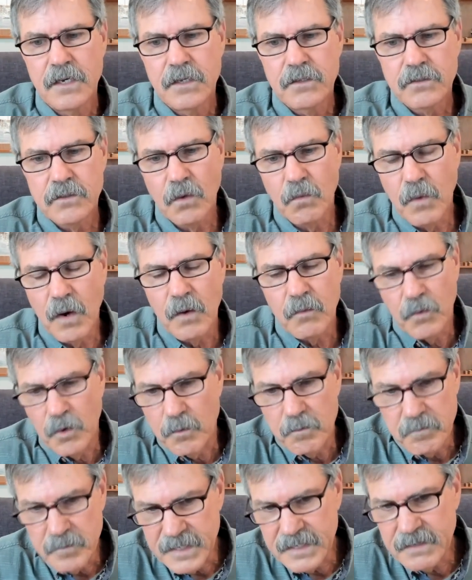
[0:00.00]
So what we're
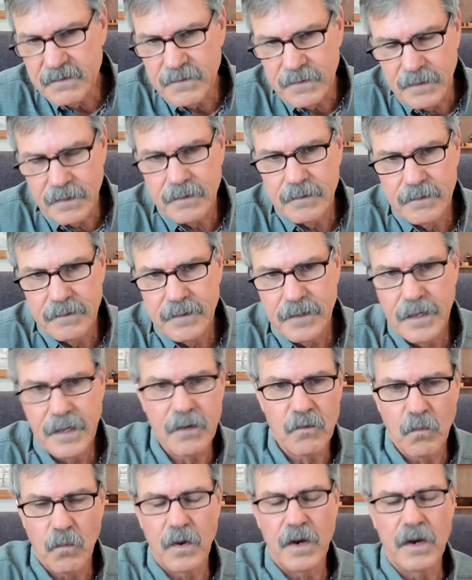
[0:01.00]
missing
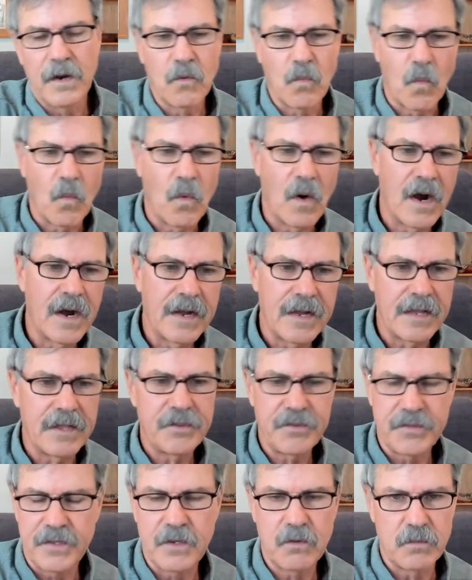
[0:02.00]
and where why I
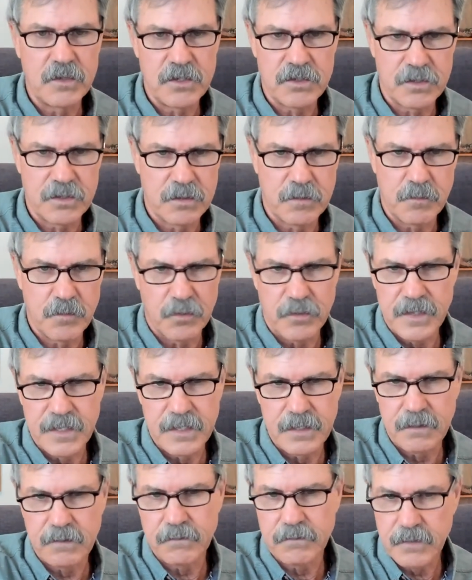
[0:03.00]
think we should
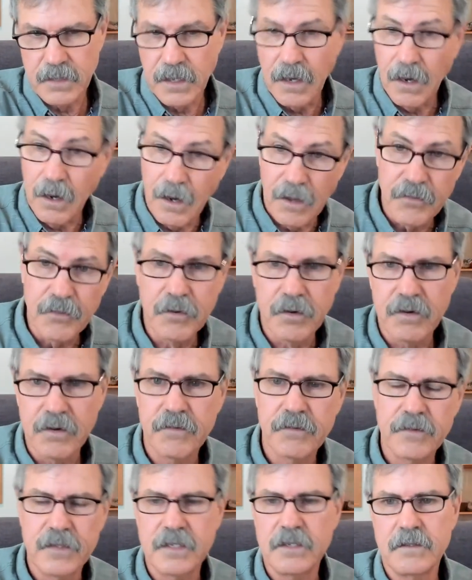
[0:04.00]
bring the
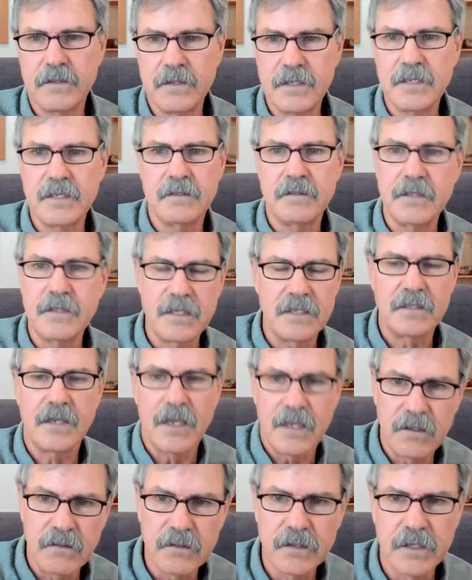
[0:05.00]
other the, these these
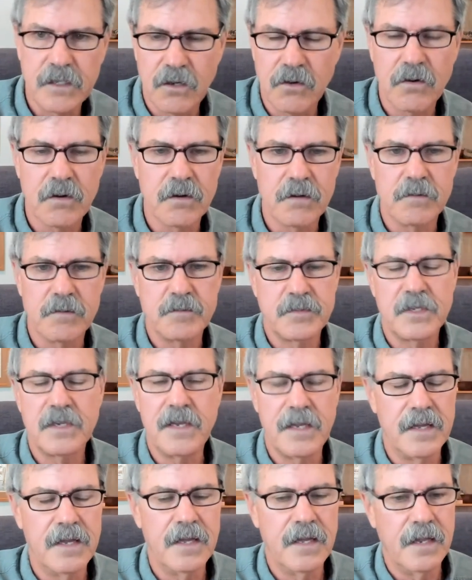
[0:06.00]
healing herbs
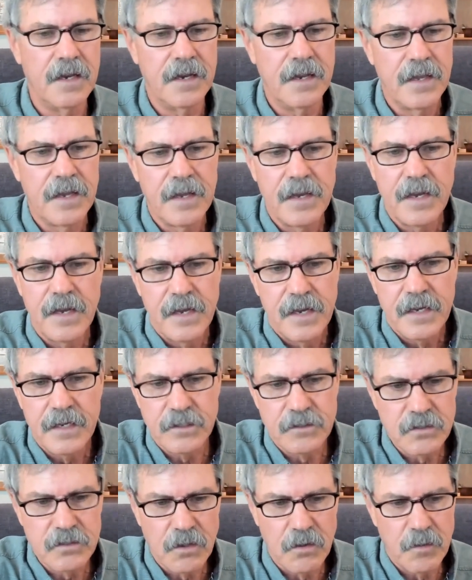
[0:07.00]
in
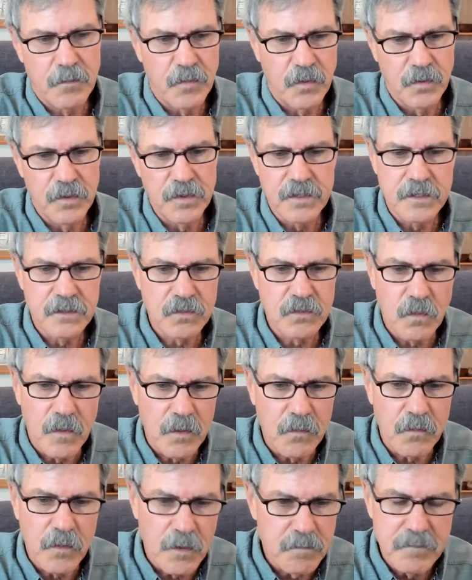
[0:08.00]
is so important is
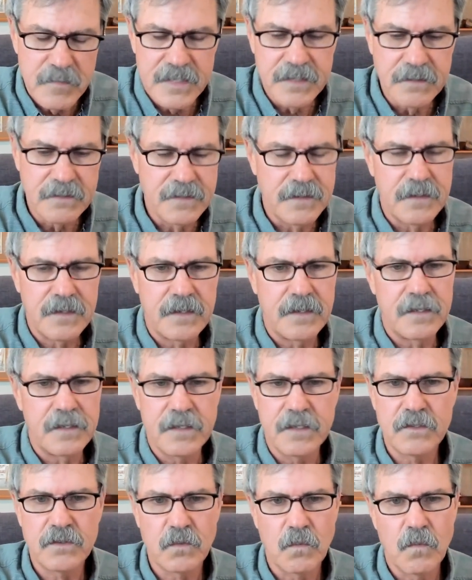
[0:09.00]
what we're missing
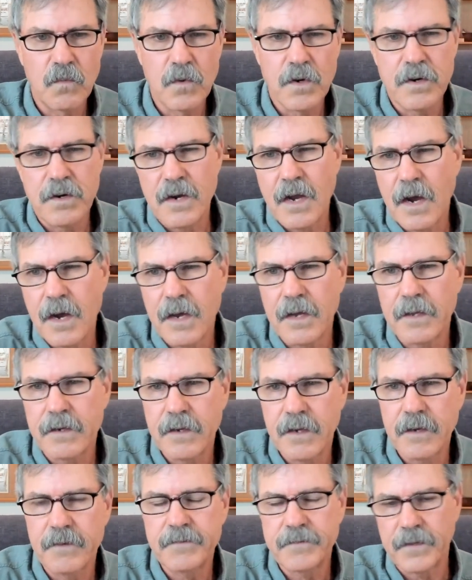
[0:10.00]
is we're not
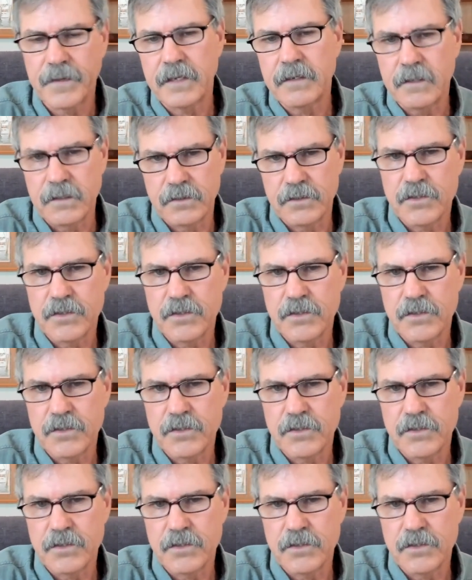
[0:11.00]
affecting